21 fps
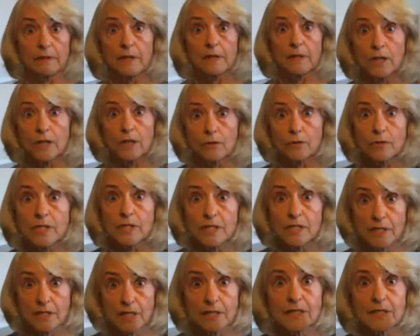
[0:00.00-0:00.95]
And notice
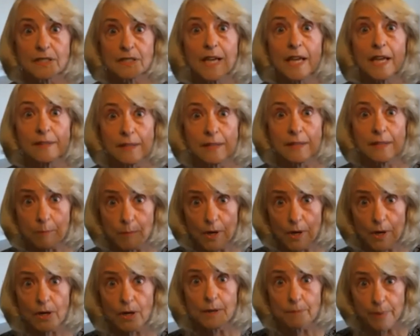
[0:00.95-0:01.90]
it didn't say the
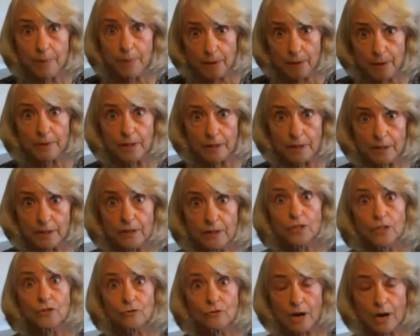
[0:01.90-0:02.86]
American public, the
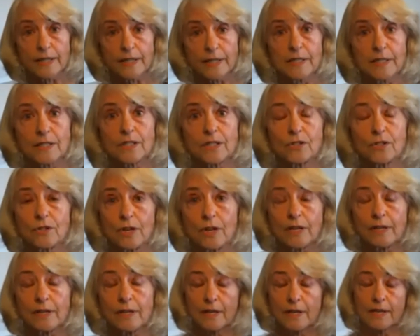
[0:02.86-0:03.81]
drug industry.
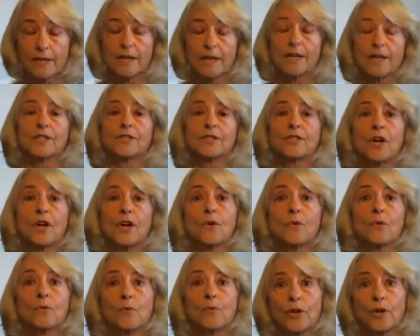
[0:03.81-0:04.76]

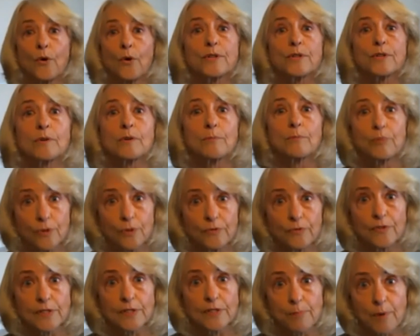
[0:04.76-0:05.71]
So we're going to approve
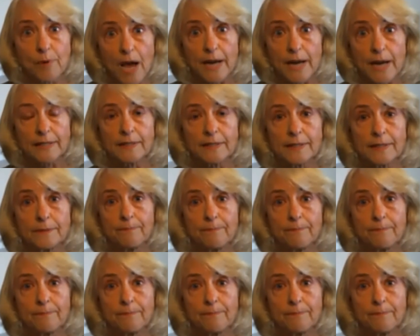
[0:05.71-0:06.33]
this product.